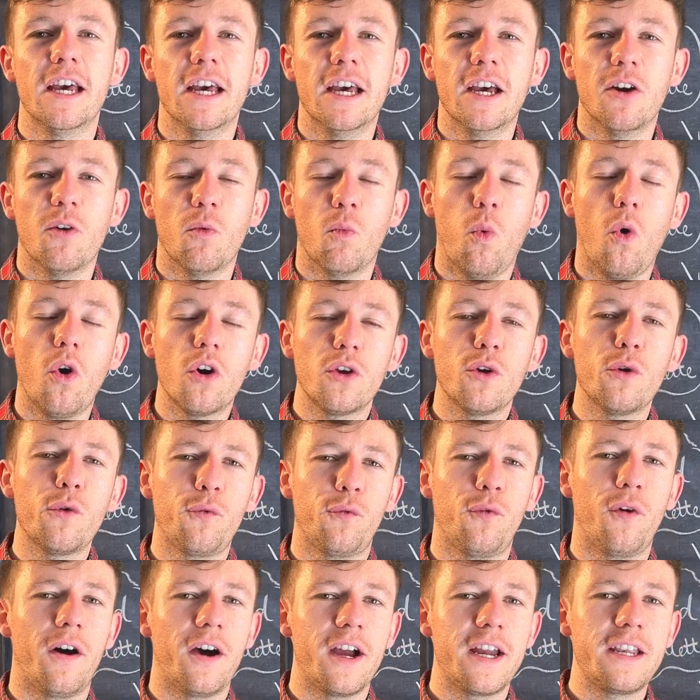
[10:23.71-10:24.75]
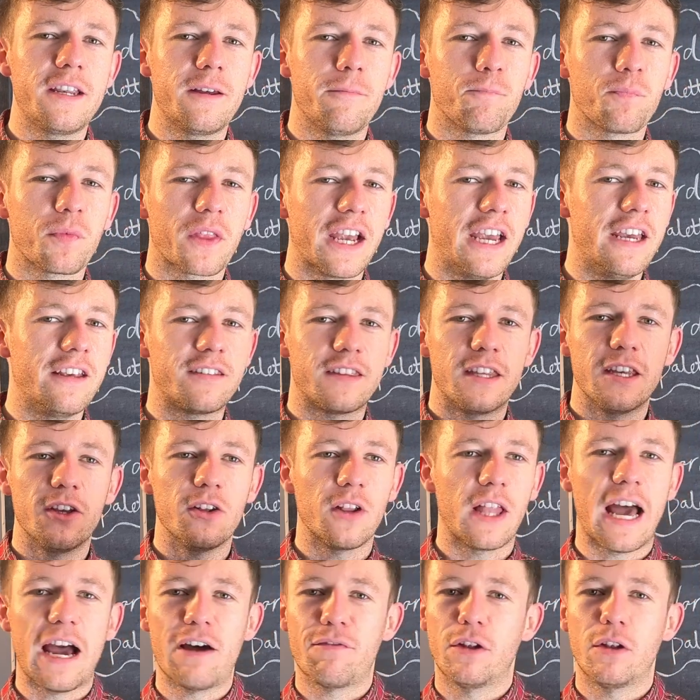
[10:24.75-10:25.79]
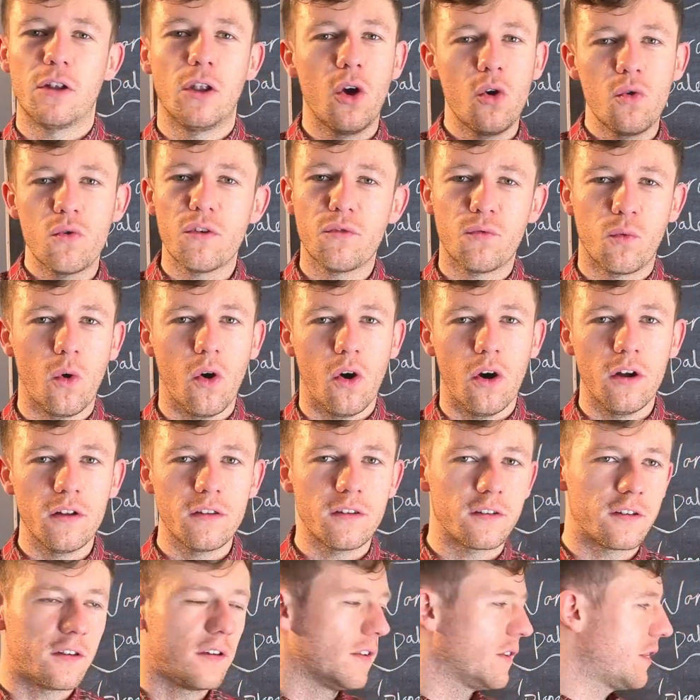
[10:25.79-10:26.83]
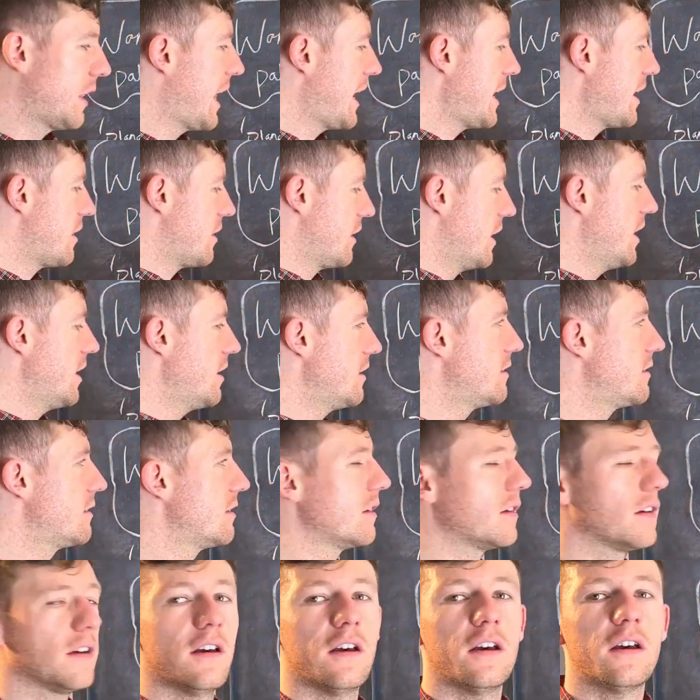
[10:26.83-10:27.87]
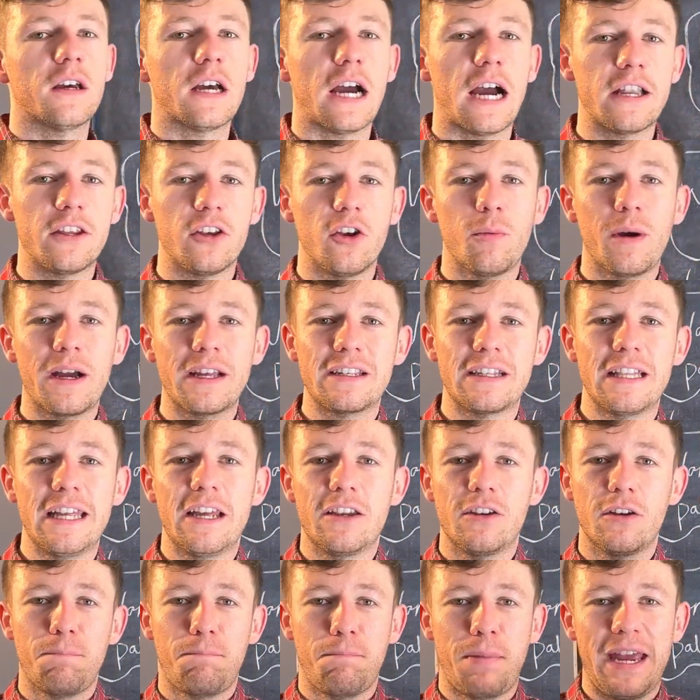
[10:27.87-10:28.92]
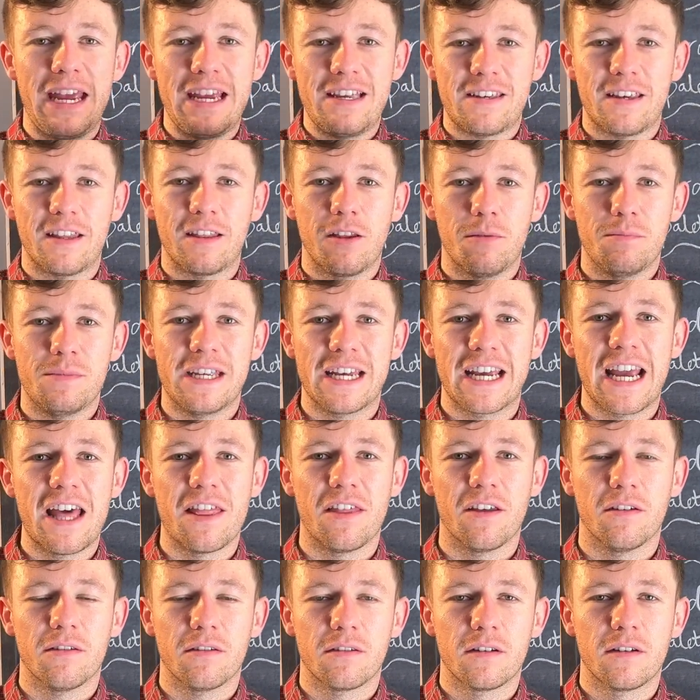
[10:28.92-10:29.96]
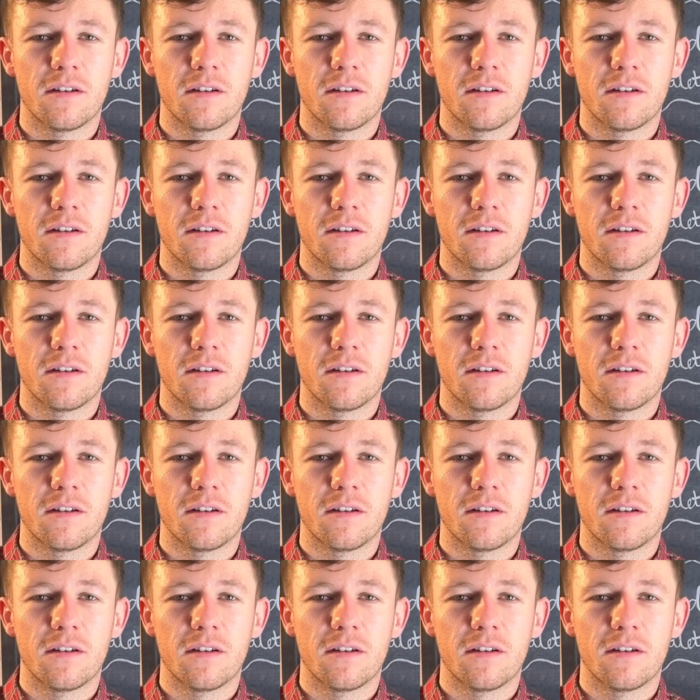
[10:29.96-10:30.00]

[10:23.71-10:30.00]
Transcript: what you'll find is that you'll have a load of words like this, and you actually end up piecing them together.